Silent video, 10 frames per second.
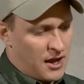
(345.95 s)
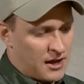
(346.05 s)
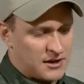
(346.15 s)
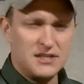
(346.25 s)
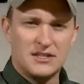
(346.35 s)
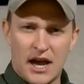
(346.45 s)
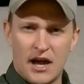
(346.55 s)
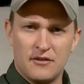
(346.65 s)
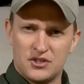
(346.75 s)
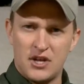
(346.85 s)
it needs to
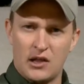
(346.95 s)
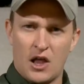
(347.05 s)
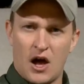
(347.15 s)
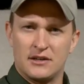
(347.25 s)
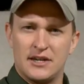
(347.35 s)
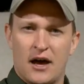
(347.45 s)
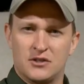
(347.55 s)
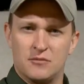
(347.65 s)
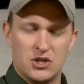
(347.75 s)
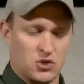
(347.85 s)
kind of stay locked out
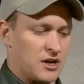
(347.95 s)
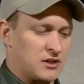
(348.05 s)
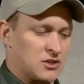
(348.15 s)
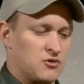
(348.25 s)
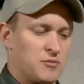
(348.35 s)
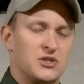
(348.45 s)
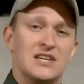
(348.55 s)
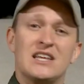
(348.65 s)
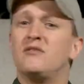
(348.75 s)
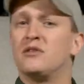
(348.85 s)
to make sure that it distributes
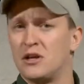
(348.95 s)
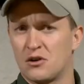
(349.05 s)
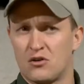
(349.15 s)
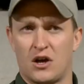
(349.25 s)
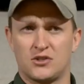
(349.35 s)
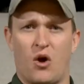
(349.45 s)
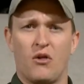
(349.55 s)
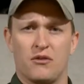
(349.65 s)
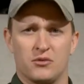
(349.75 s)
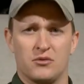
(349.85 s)
it evenly across
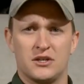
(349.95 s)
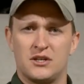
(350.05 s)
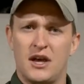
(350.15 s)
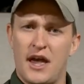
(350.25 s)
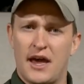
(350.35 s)
all of the wrist